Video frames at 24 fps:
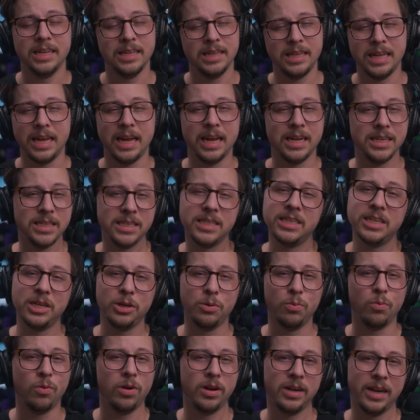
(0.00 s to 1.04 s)
the
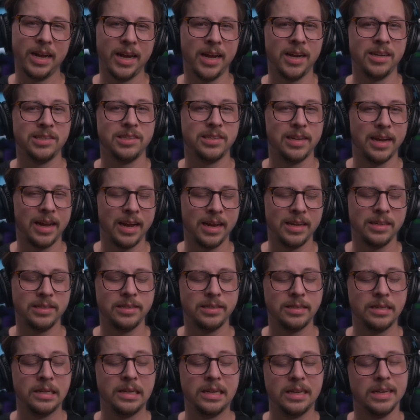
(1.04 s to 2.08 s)
NT1
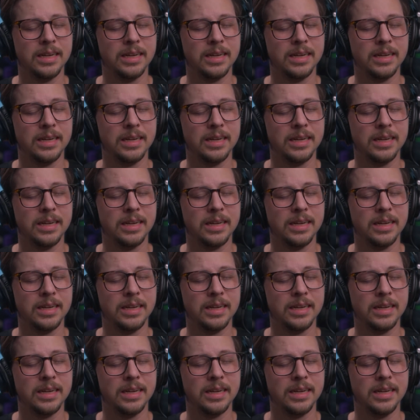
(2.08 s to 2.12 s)
SS